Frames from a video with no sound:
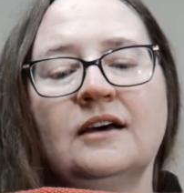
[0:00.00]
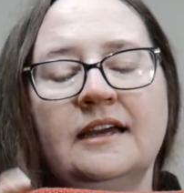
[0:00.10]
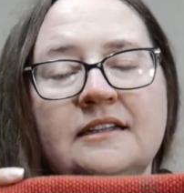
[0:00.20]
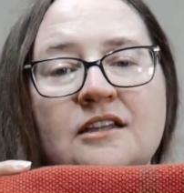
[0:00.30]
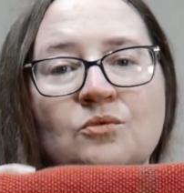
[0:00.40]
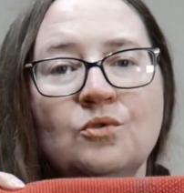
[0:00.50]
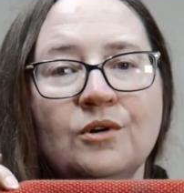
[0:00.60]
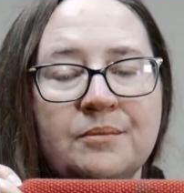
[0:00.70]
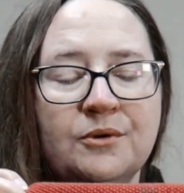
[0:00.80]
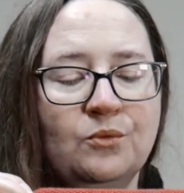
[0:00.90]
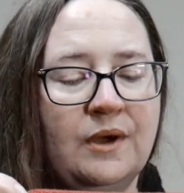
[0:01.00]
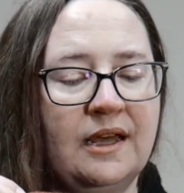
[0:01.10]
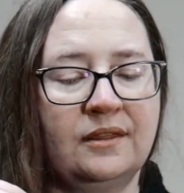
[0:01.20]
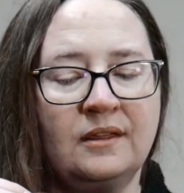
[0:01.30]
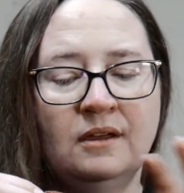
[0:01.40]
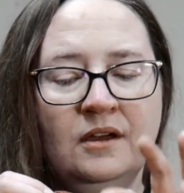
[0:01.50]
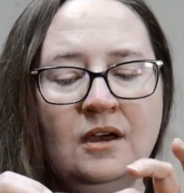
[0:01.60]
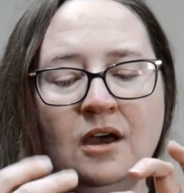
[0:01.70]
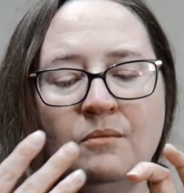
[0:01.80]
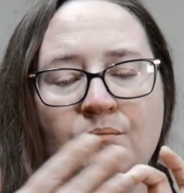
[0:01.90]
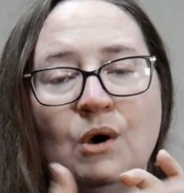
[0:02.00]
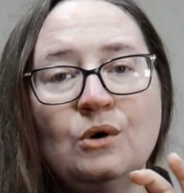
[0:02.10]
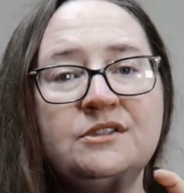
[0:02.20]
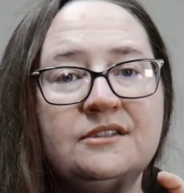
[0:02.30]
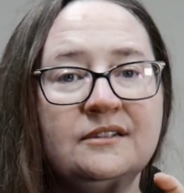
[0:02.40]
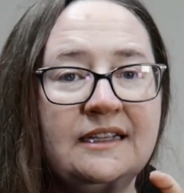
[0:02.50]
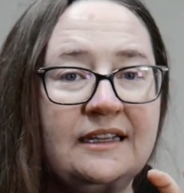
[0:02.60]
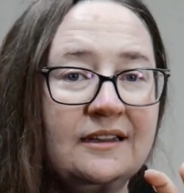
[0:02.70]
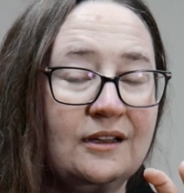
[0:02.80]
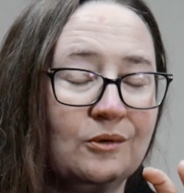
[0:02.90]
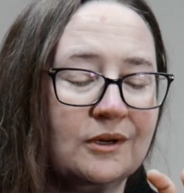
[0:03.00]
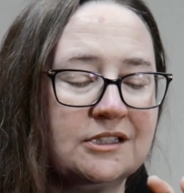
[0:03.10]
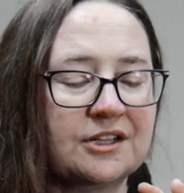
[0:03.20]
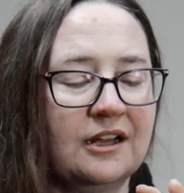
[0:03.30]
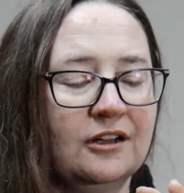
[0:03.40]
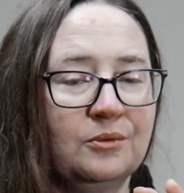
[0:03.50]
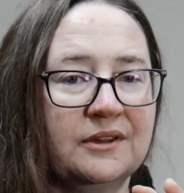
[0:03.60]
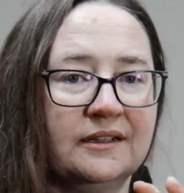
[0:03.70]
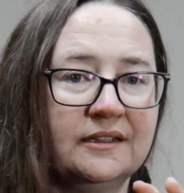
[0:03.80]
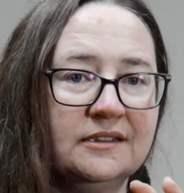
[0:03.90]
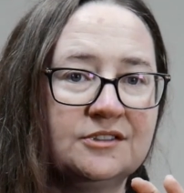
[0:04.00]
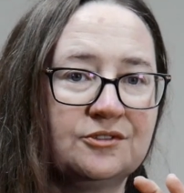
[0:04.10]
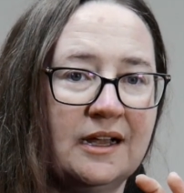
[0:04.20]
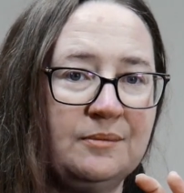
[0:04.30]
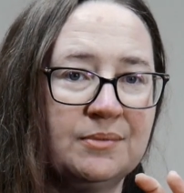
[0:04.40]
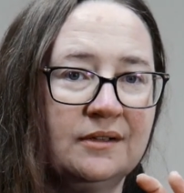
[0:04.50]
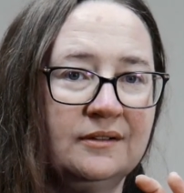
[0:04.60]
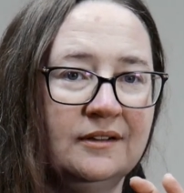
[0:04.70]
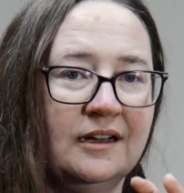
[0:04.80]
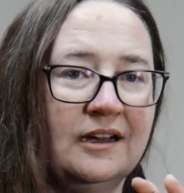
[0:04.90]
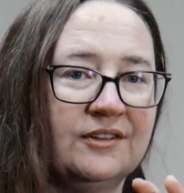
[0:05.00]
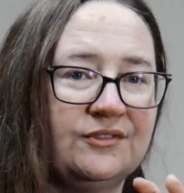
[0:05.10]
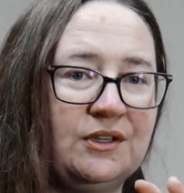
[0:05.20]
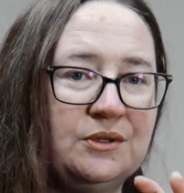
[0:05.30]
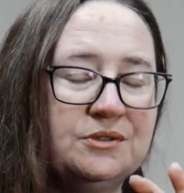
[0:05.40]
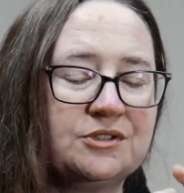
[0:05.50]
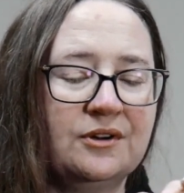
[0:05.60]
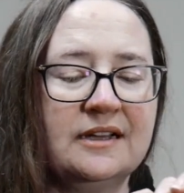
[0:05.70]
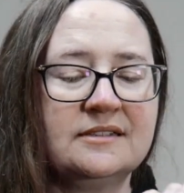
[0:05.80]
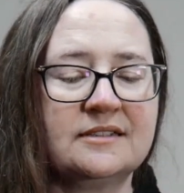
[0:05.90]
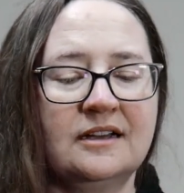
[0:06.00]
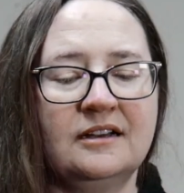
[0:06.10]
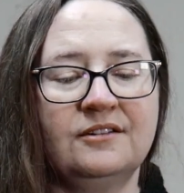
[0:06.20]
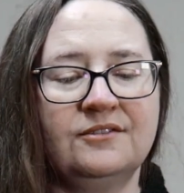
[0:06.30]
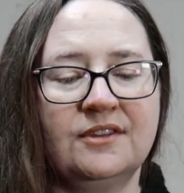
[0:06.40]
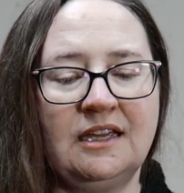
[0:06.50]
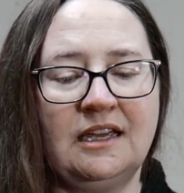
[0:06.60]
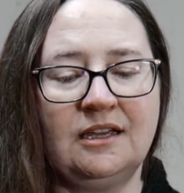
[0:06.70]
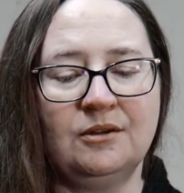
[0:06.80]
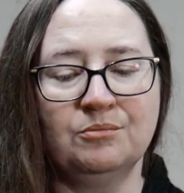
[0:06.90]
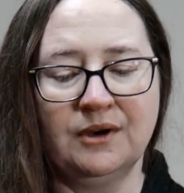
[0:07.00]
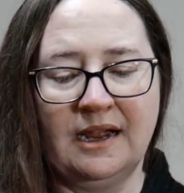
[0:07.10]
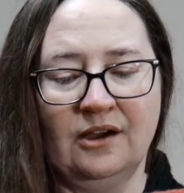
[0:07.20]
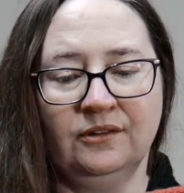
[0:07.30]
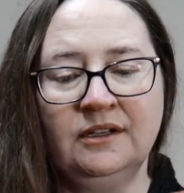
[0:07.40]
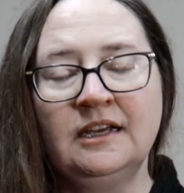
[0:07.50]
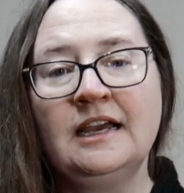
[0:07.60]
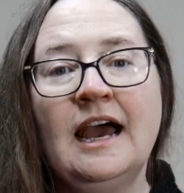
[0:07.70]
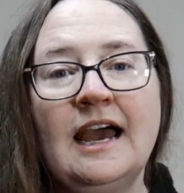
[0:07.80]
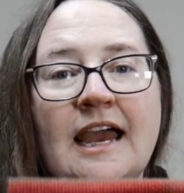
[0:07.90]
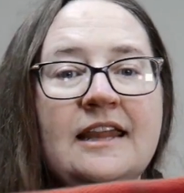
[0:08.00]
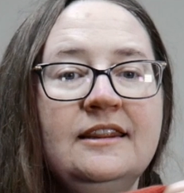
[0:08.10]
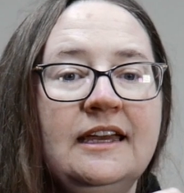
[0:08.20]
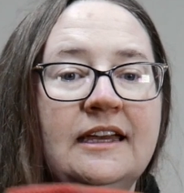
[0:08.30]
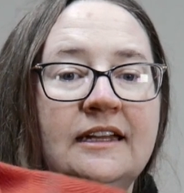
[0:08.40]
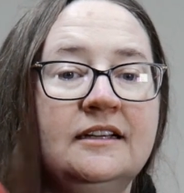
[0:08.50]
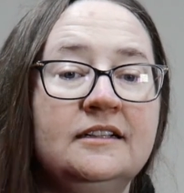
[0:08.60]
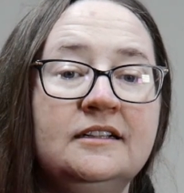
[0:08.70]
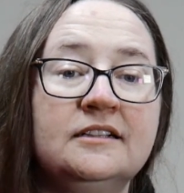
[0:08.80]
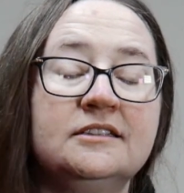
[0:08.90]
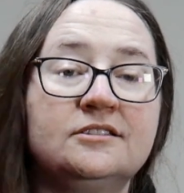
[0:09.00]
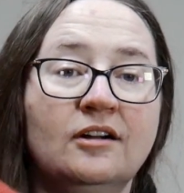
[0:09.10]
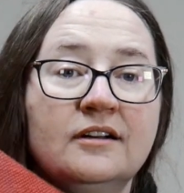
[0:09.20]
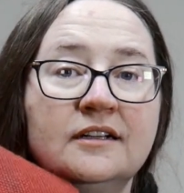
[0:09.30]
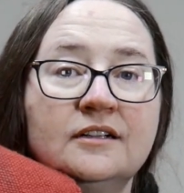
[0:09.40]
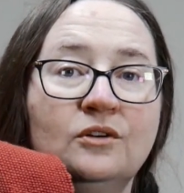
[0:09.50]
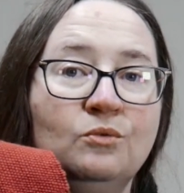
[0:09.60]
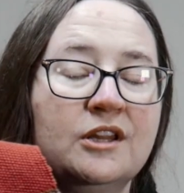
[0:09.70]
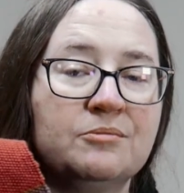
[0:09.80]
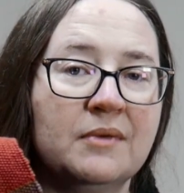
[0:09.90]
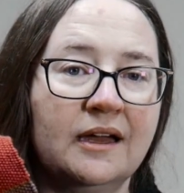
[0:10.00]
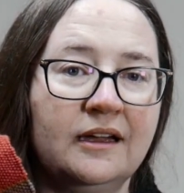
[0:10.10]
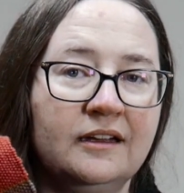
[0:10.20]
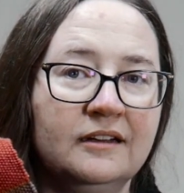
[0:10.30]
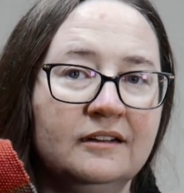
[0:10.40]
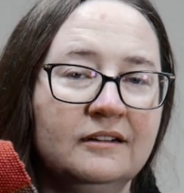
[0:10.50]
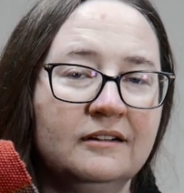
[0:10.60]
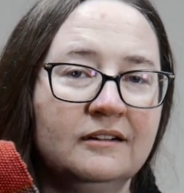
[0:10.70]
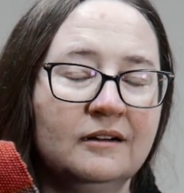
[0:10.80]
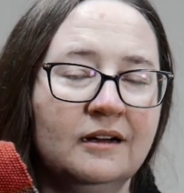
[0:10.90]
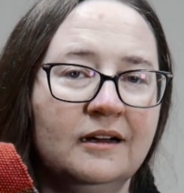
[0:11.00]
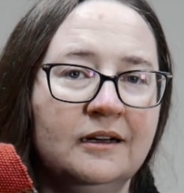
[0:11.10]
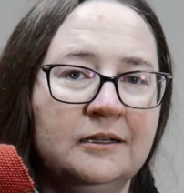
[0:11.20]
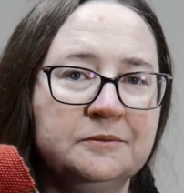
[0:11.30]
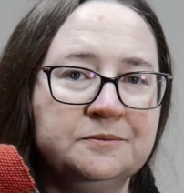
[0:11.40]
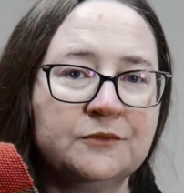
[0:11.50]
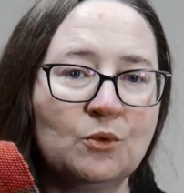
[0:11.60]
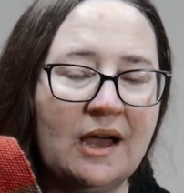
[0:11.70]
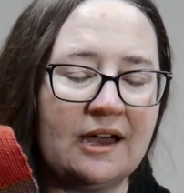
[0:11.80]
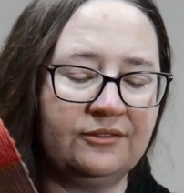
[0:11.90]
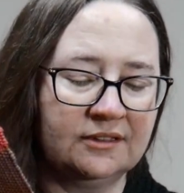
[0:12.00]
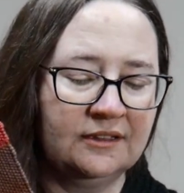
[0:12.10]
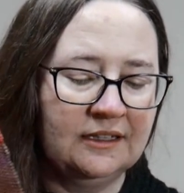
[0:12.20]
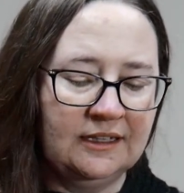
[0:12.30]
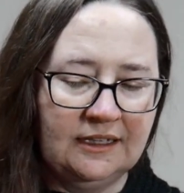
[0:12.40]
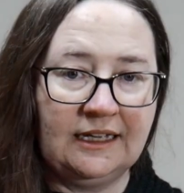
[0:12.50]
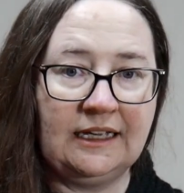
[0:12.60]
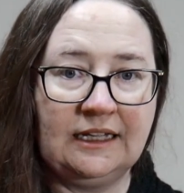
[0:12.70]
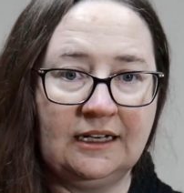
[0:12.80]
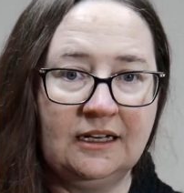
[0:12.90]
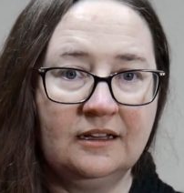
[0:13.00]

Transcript: did the warp with mostly the orange color with a little stripe of a few strands of the brown, and then started with my weft in